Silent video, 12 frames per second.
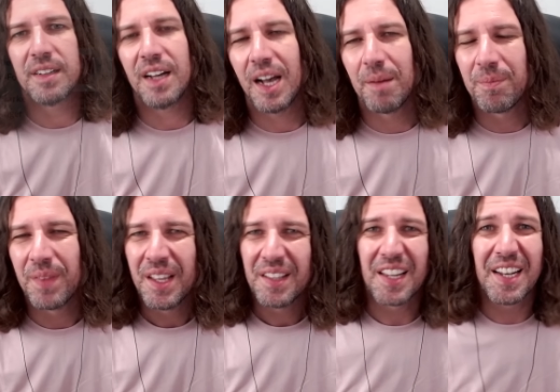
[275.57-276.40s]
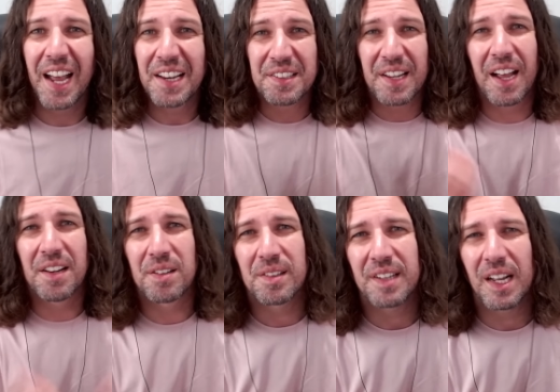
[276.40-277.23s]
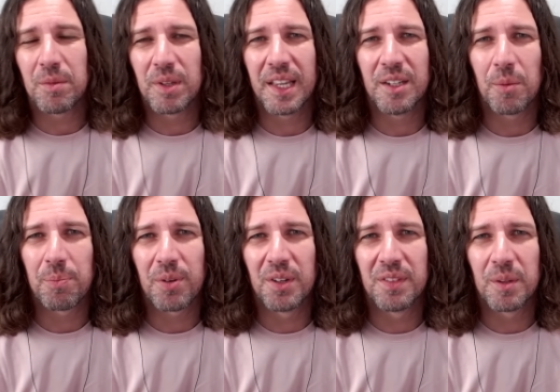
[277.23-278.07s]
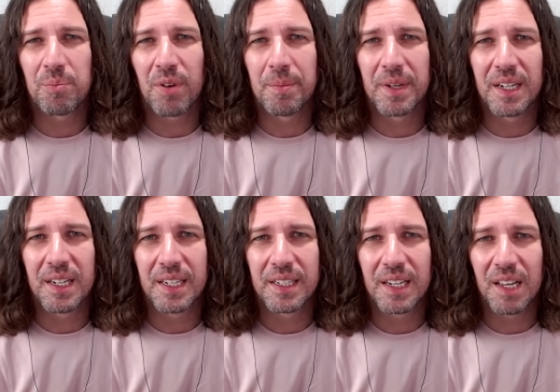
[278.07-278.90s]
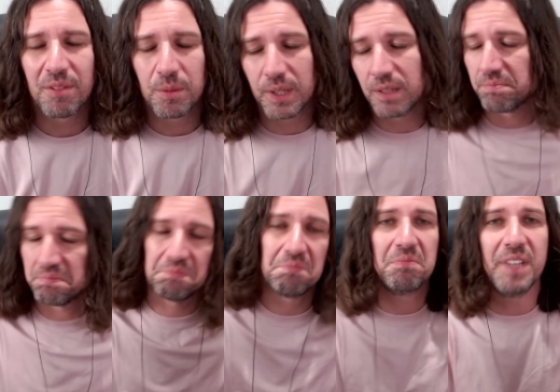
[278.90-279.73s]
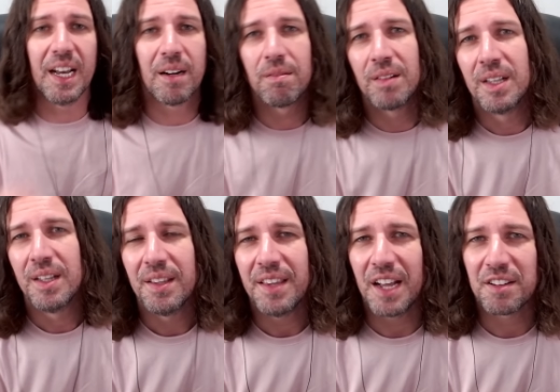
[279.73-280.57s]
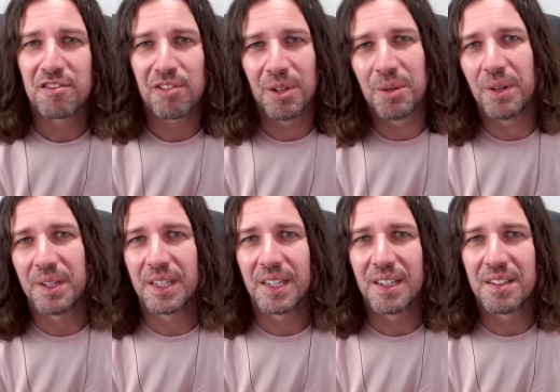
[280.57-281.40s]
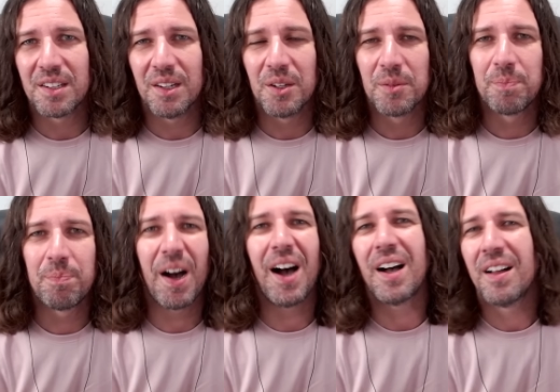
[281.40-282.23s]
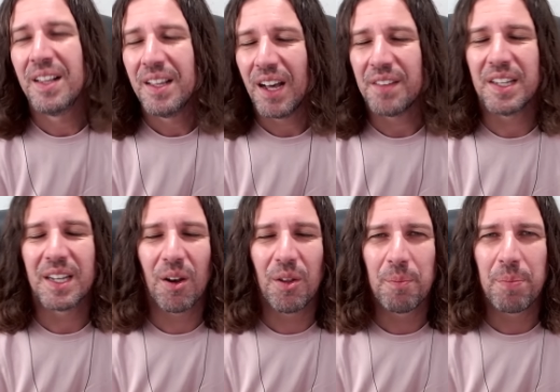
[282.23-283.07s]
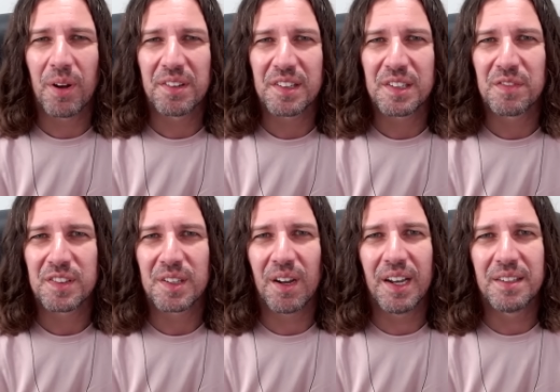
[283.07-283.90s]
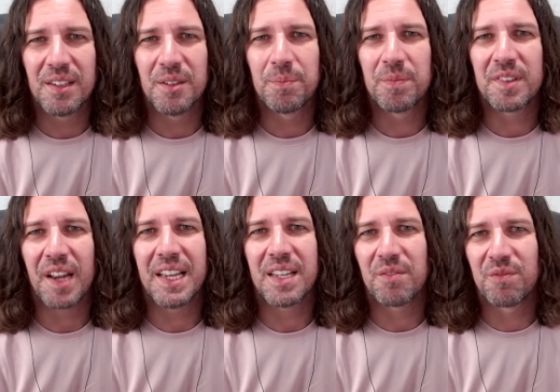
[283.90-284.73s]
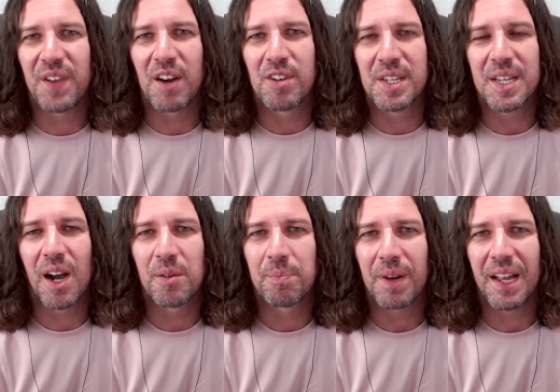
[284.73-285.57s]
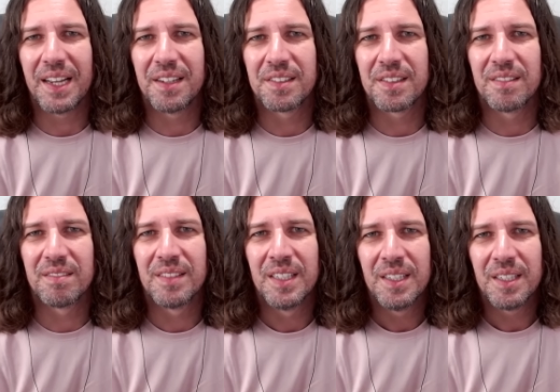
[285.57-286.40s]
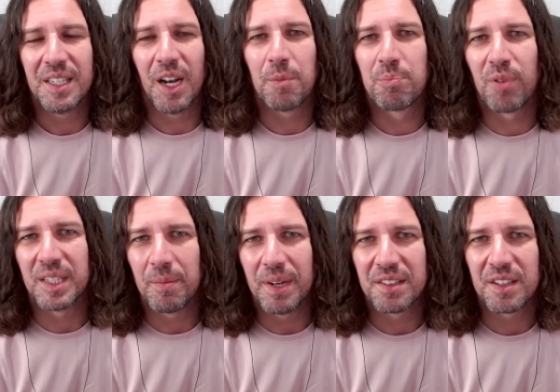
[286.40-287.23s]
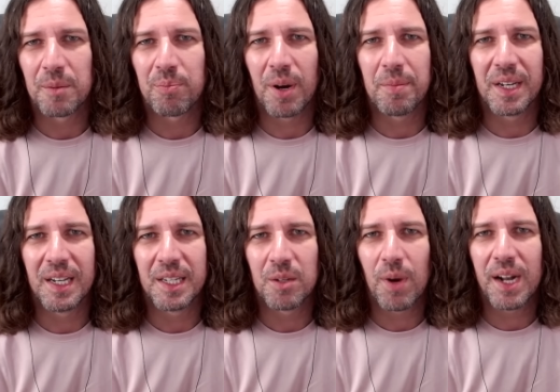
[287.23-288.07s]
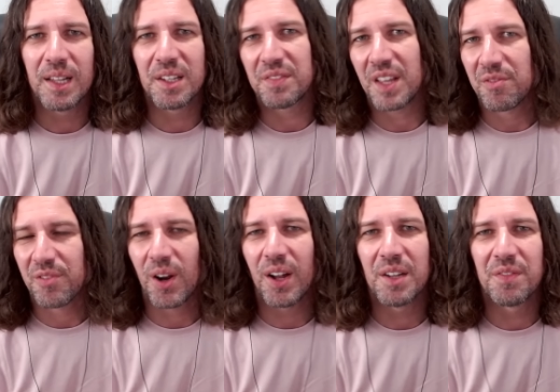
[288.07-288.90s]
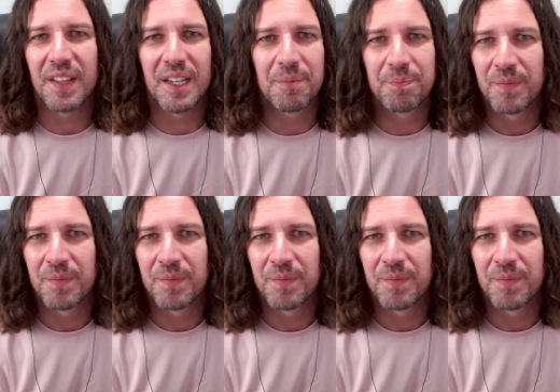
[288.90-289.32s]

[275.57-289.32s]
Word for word: um, the naysayers will say well they're not proven at Premier League level well yeah that's true what you're going to do. But I think on the positive side, you take very young players and you know bring them into the Premier League. Well, if they thrive, their